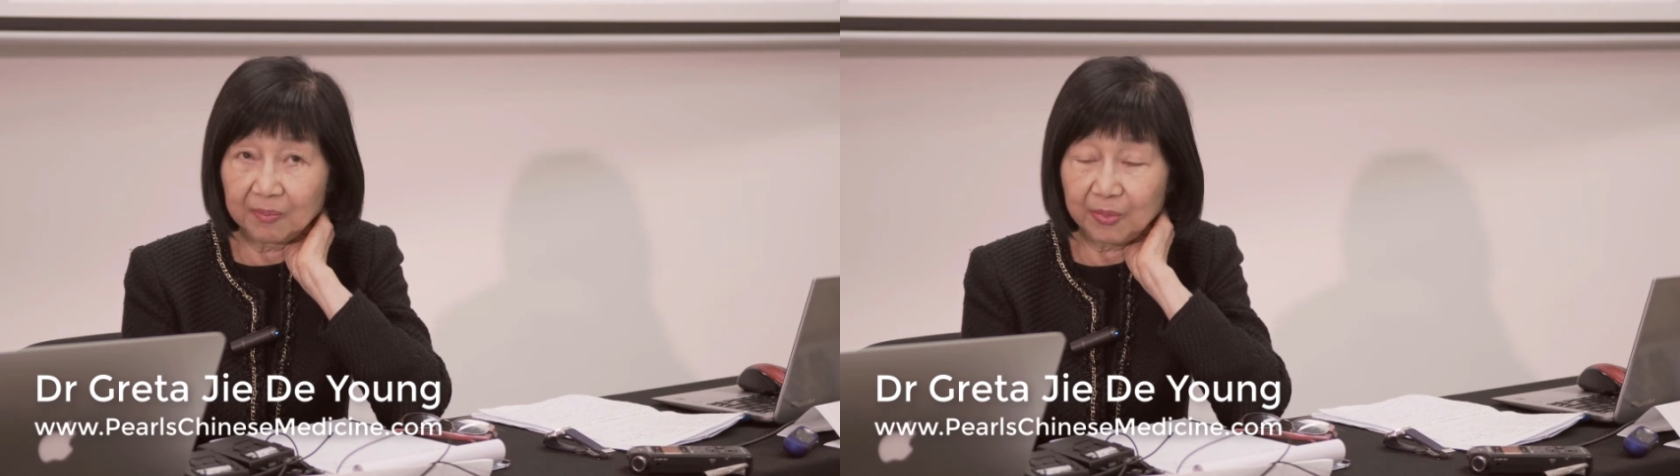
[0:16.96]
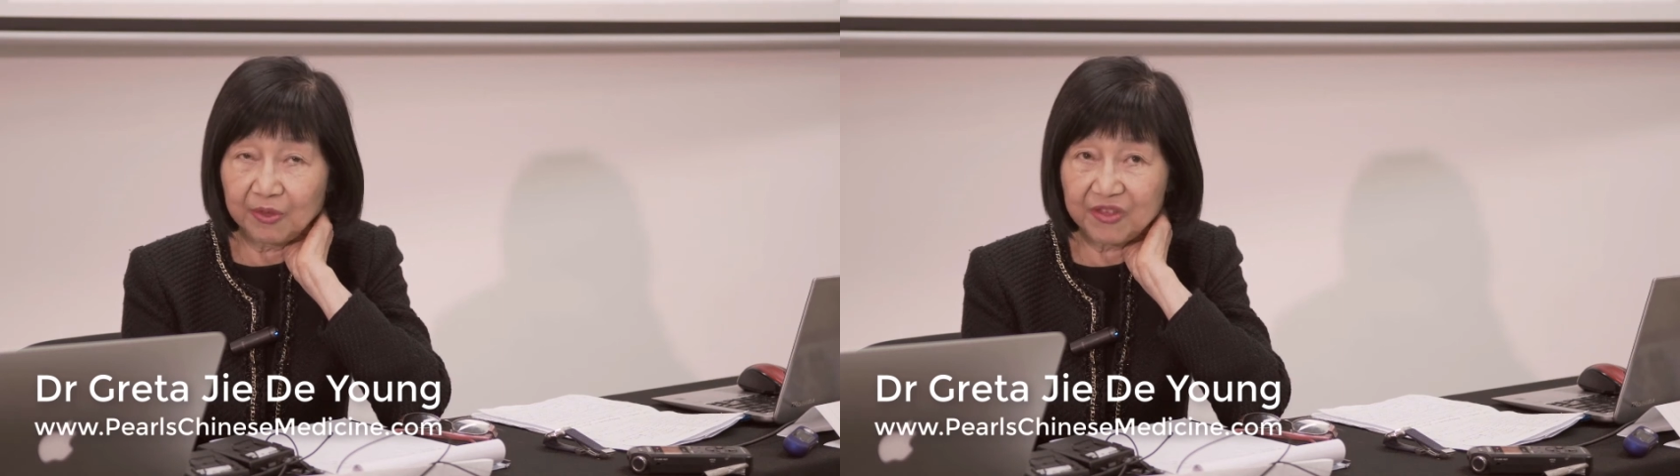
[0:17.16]

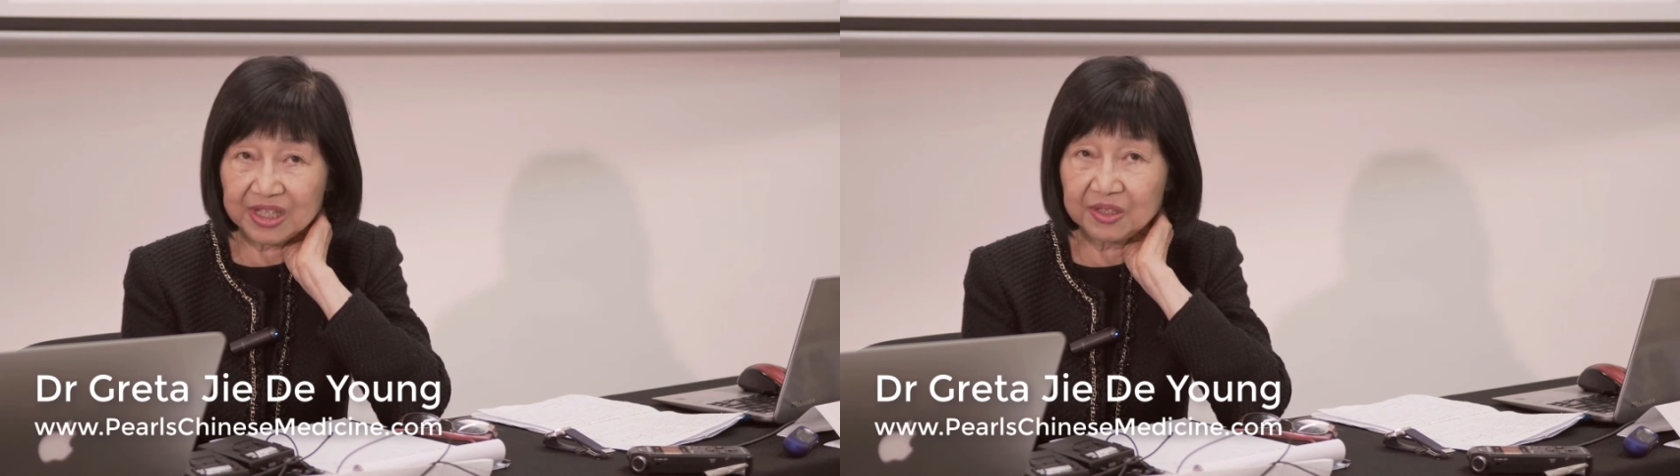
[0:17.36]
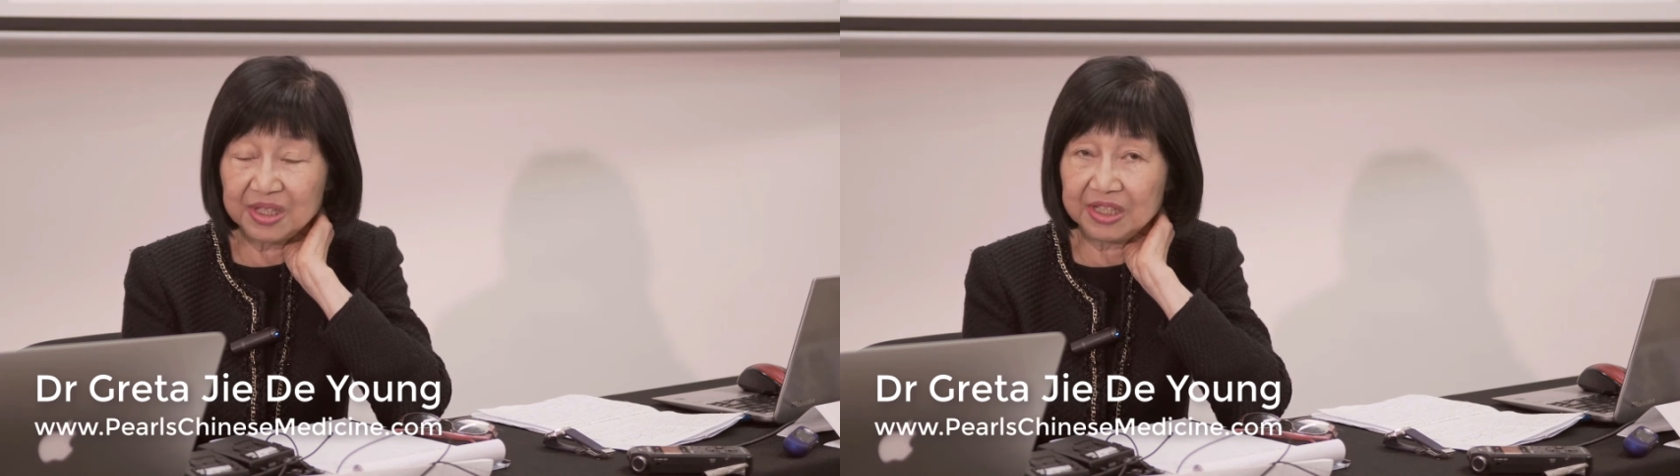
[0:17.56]

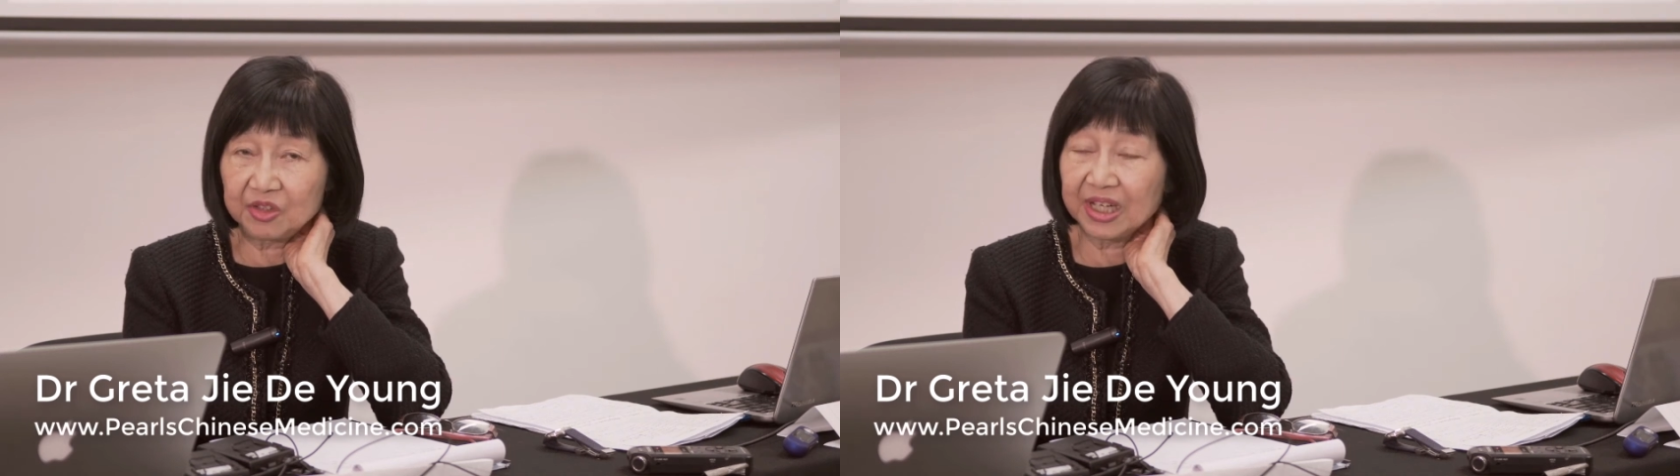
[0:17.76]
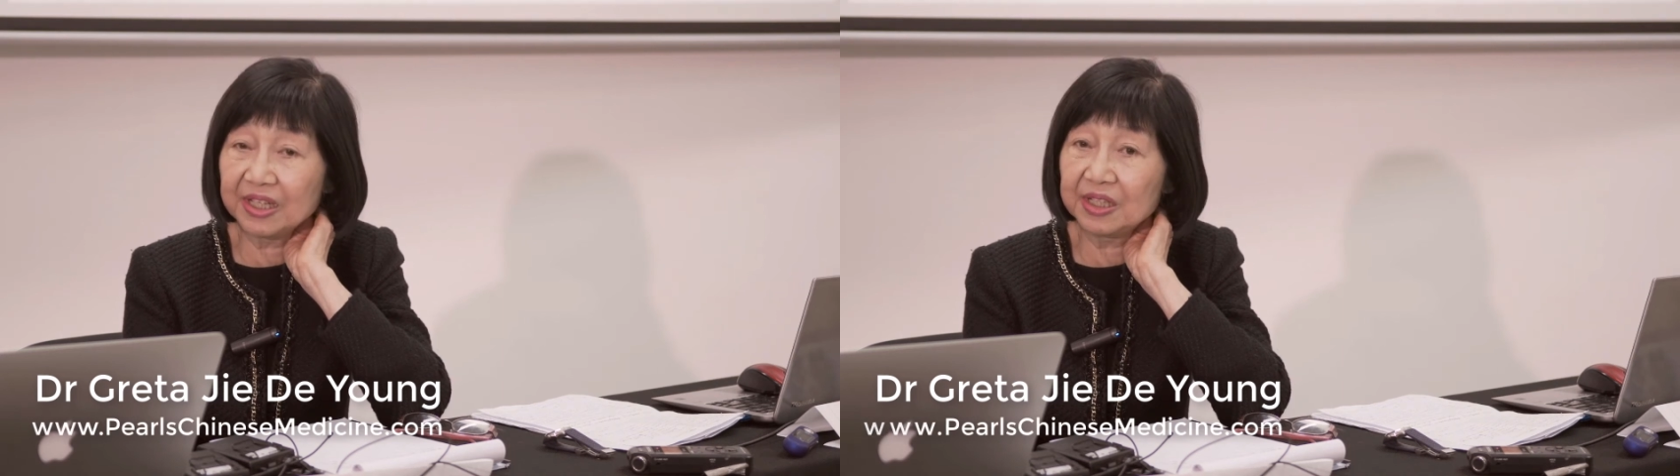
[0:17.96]
Professor Ni
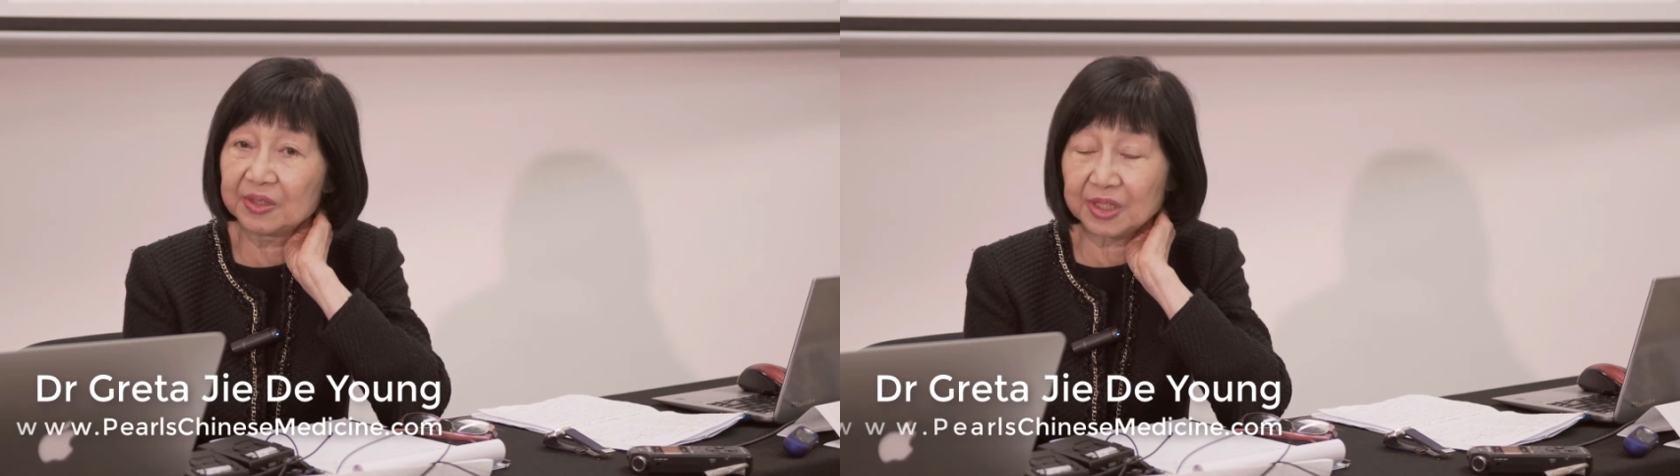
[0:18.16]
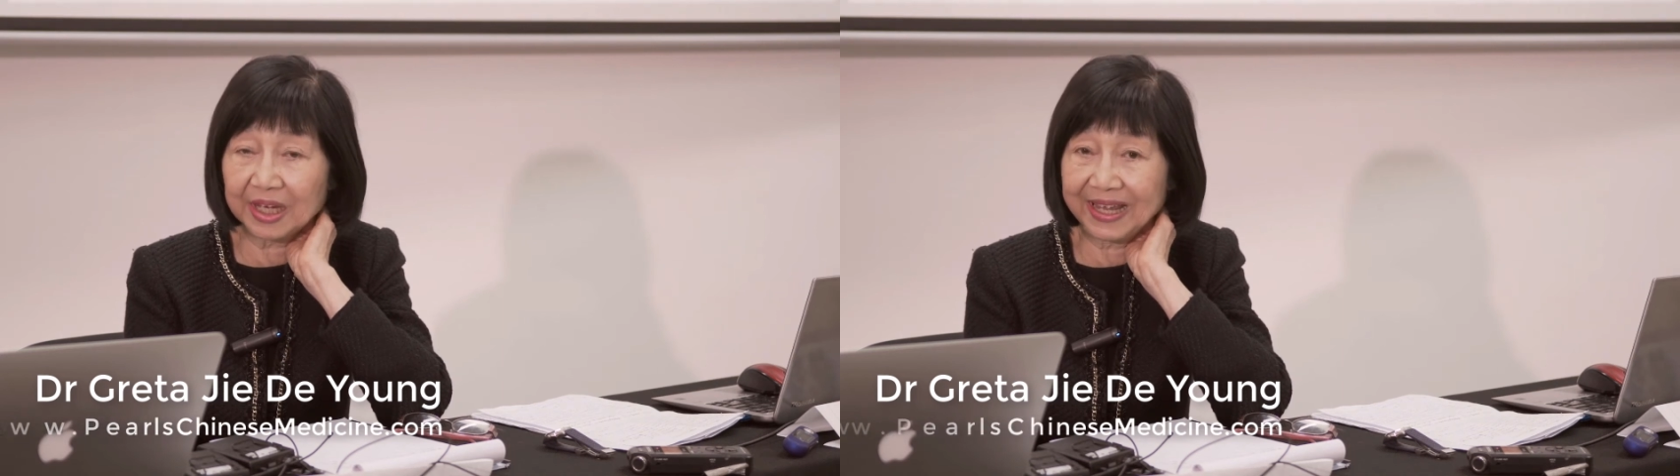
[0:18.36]
Qing
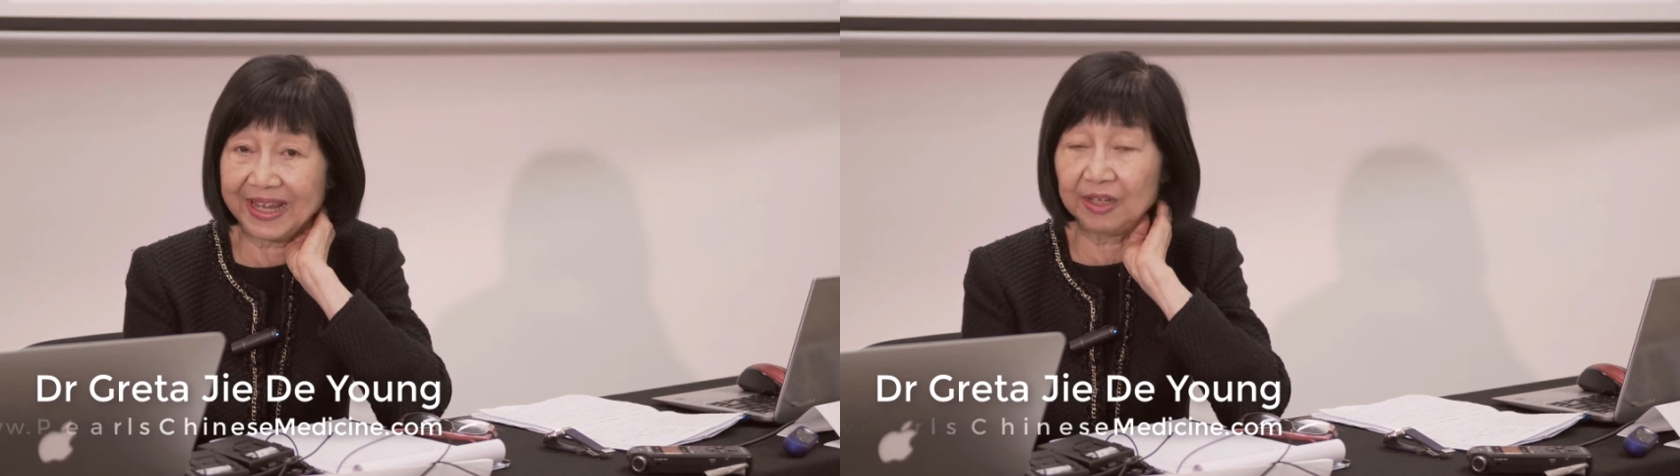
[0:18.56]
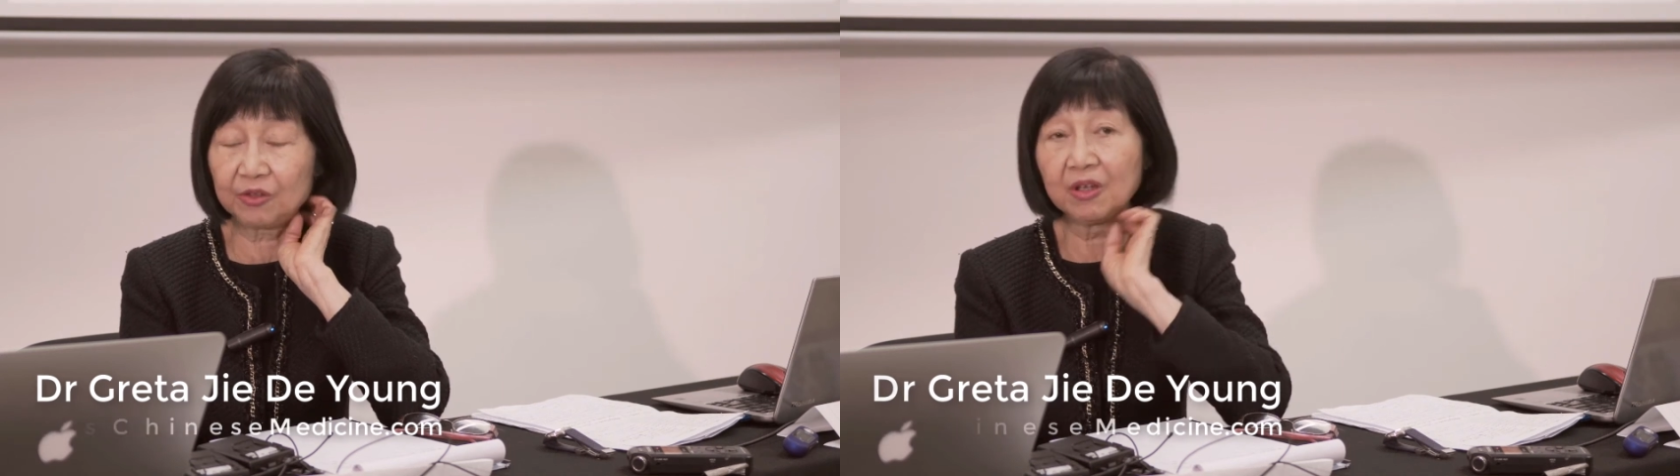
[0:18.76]
is the
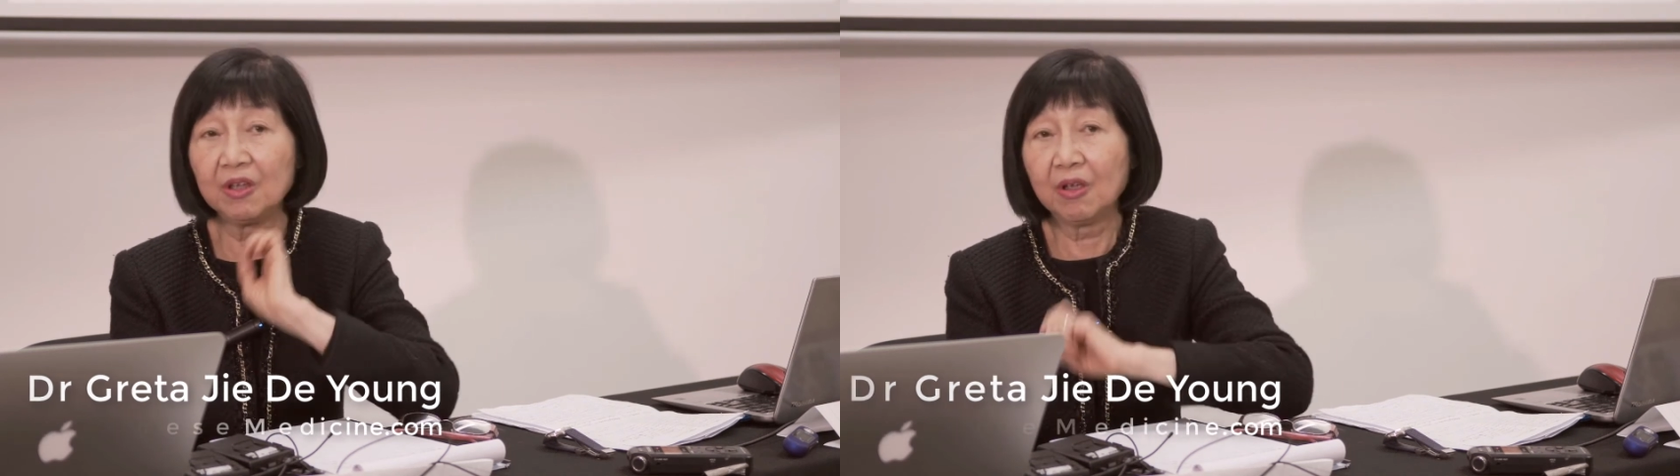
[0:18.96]
head